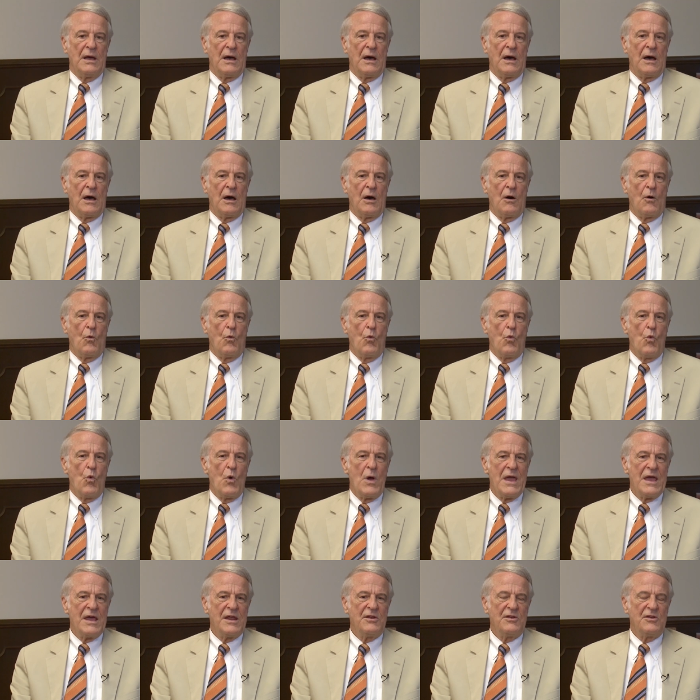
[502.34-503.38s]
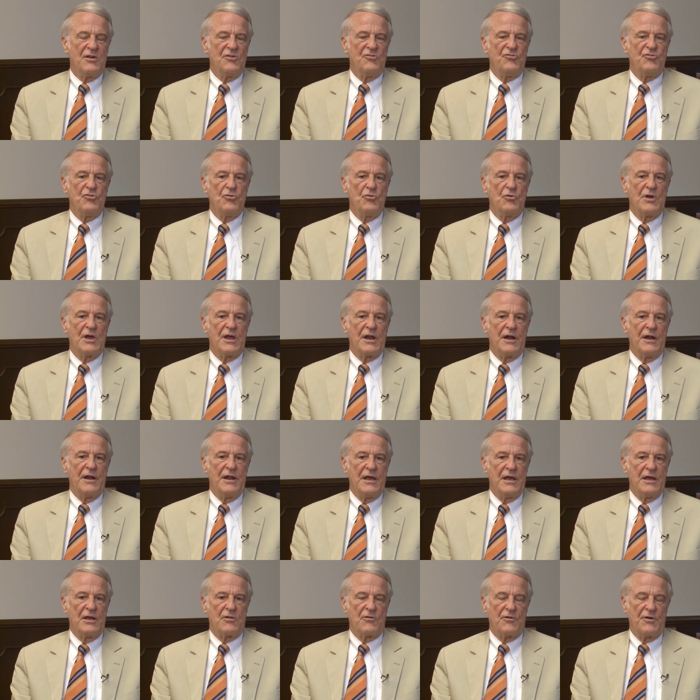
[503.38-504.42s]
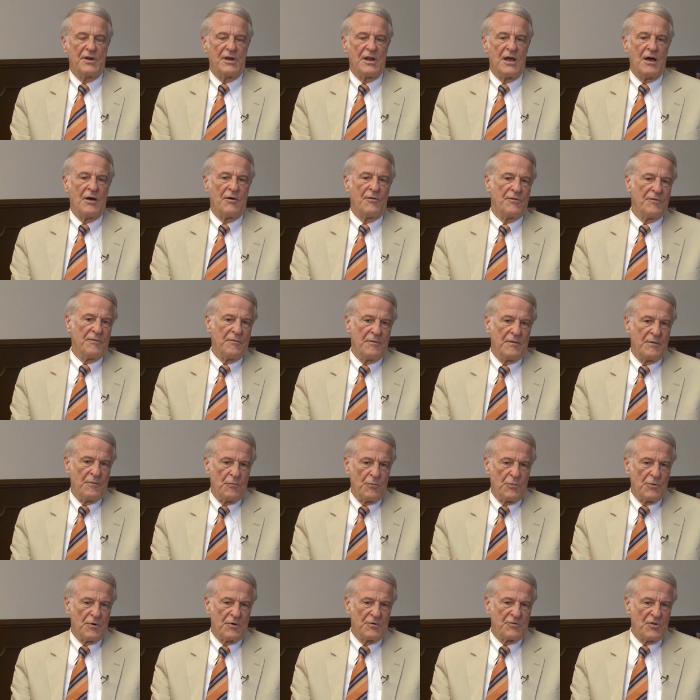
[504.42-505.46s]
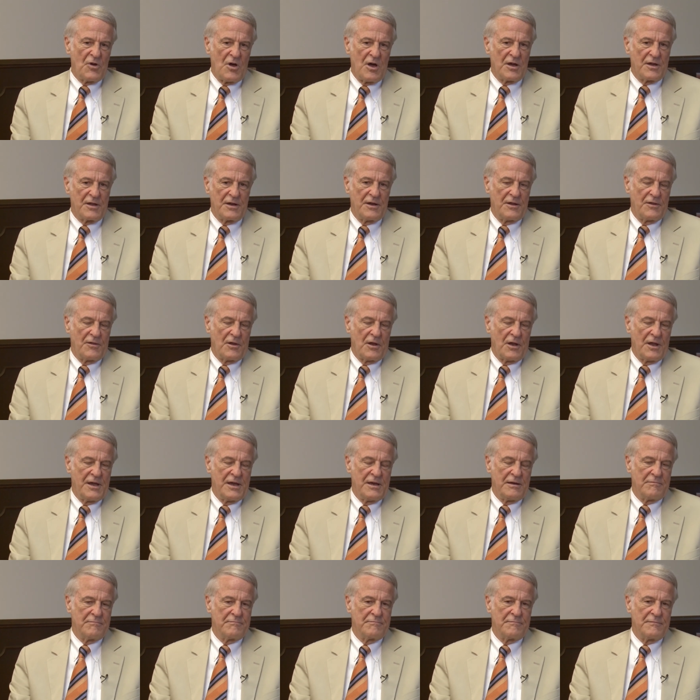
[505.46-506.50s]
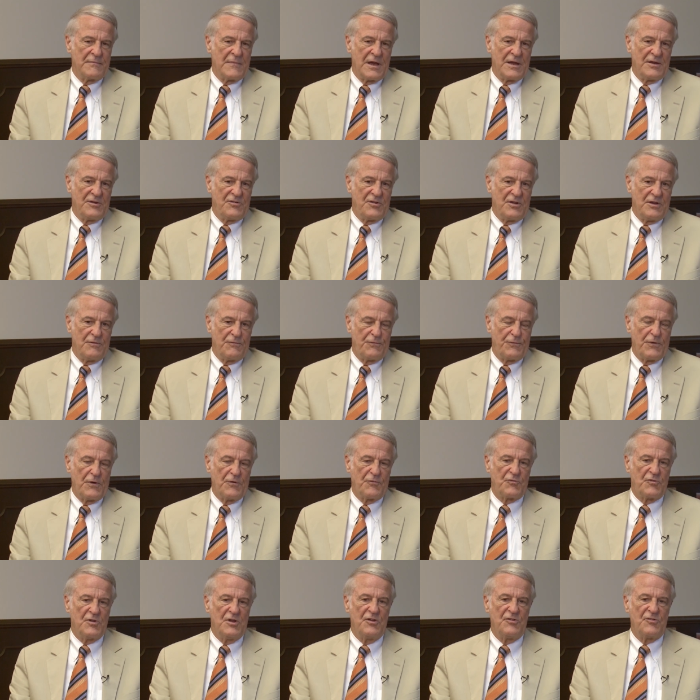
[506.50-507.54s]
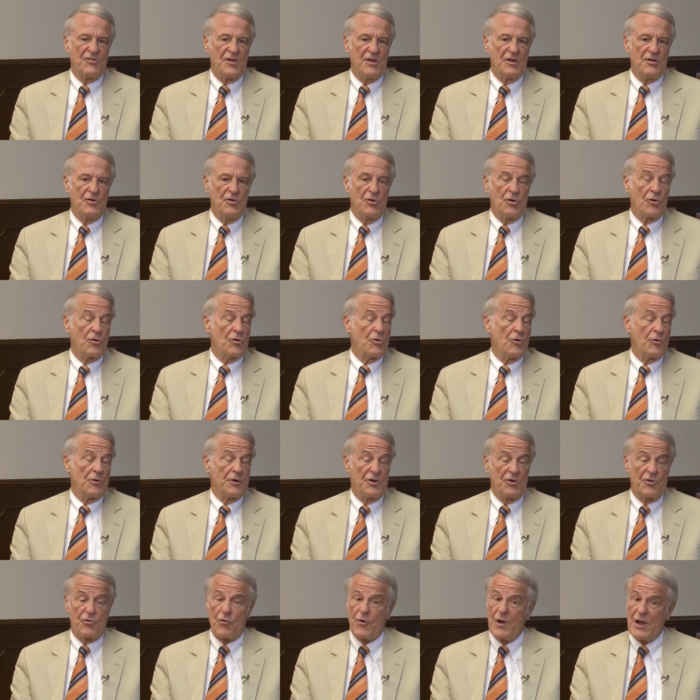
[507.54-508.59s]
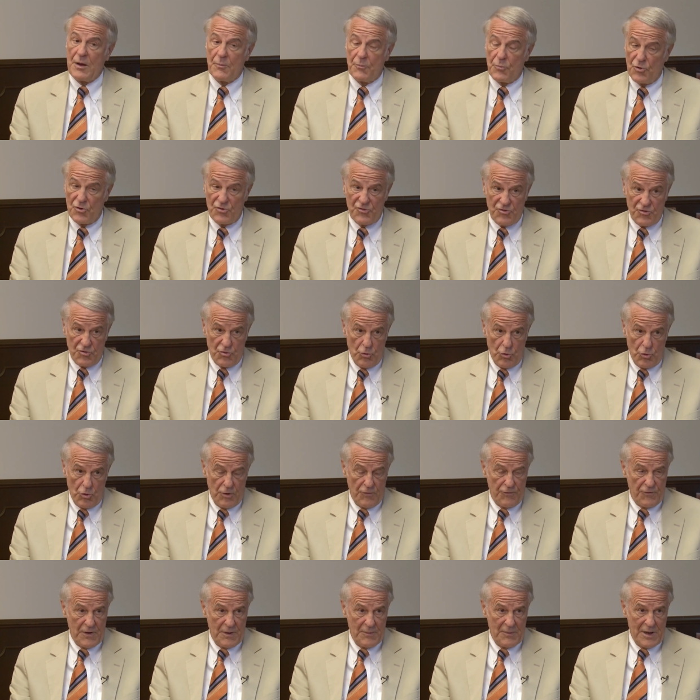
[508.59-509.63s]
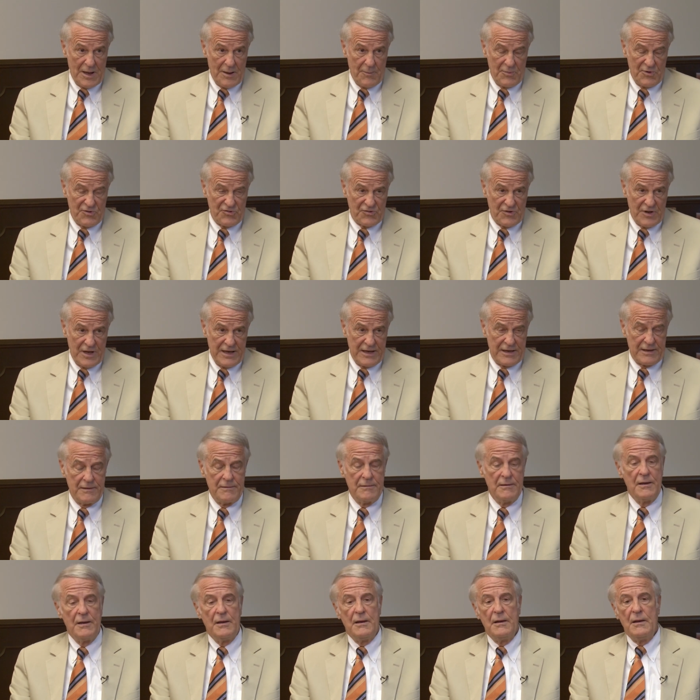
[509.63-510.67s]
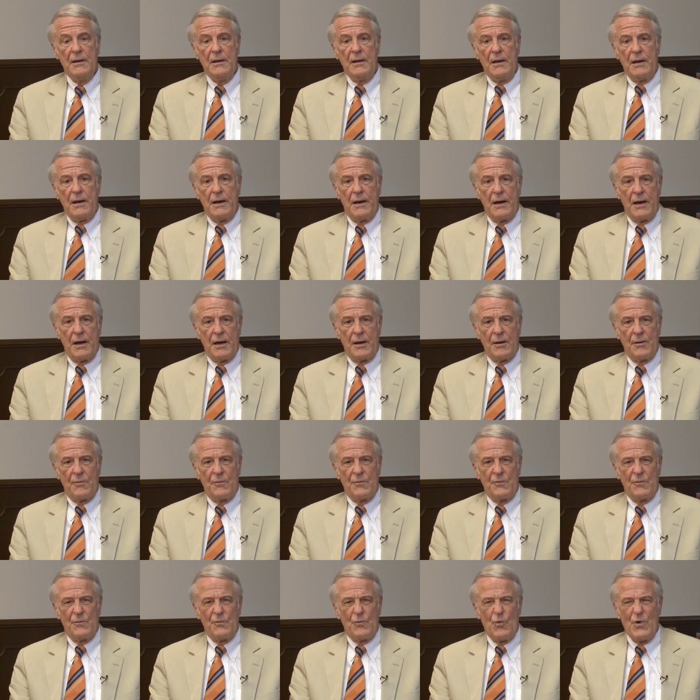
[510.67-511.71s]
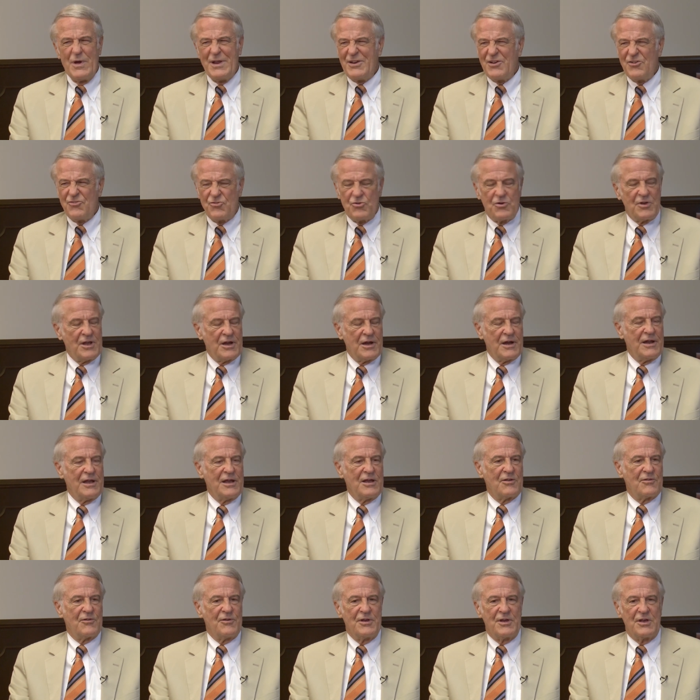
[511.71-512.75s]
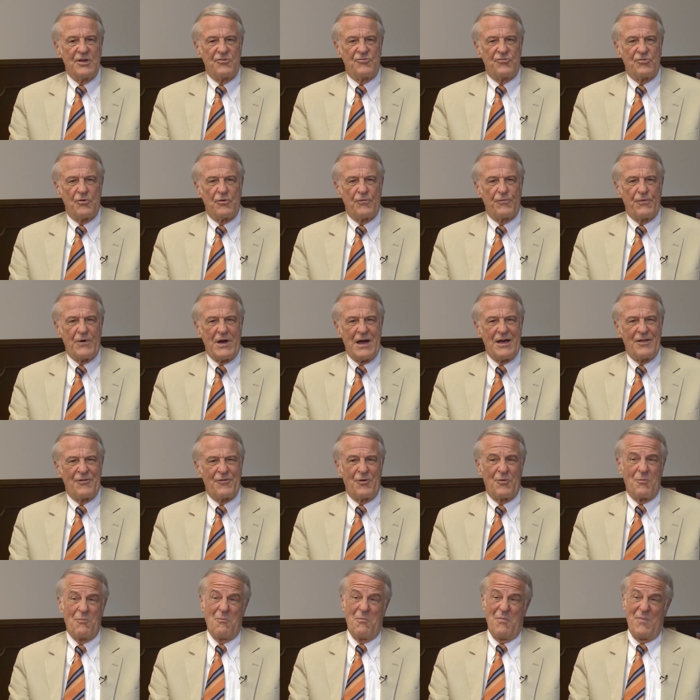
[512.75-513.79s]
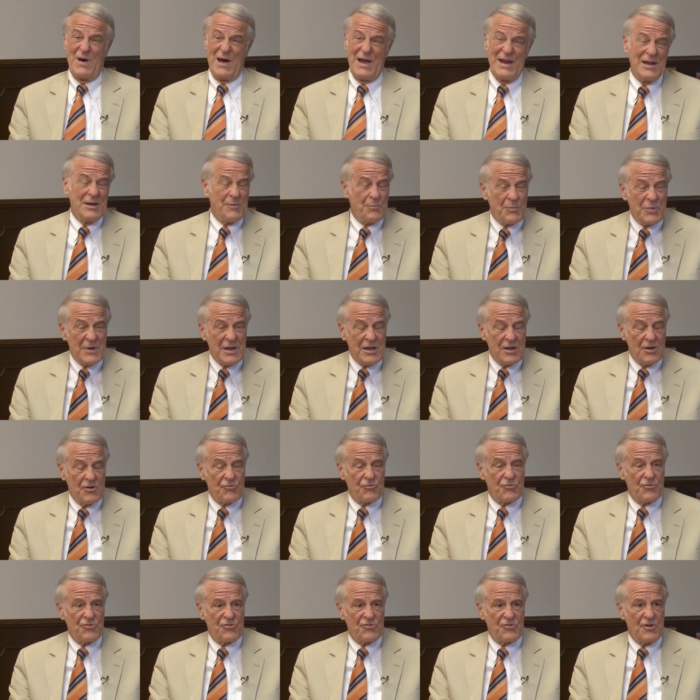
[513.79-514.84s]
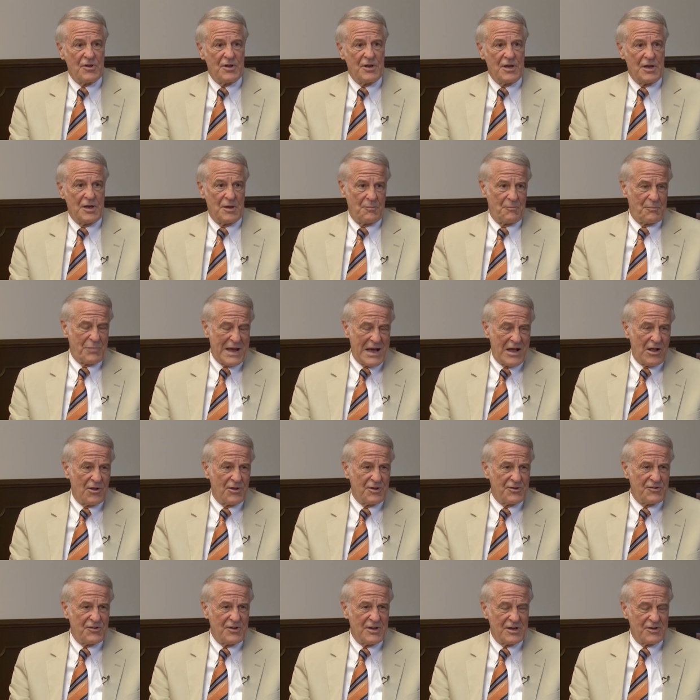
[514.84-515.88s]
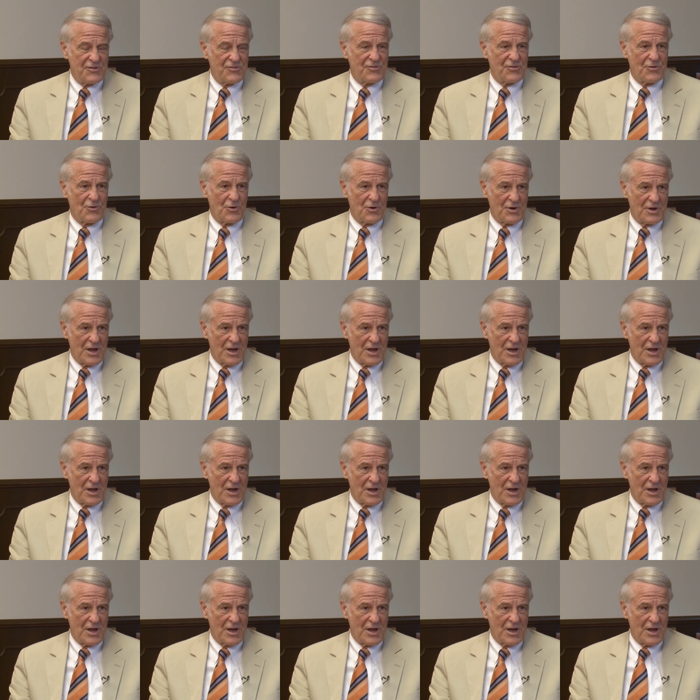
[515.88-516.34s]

Uh, when did you get an inkling? Now, we're talking in the late 1950s, and you're going to Cranbrook School, if I'm not mistaken. That's right. Uh, when did you get an inkling that your father might be interested in politics or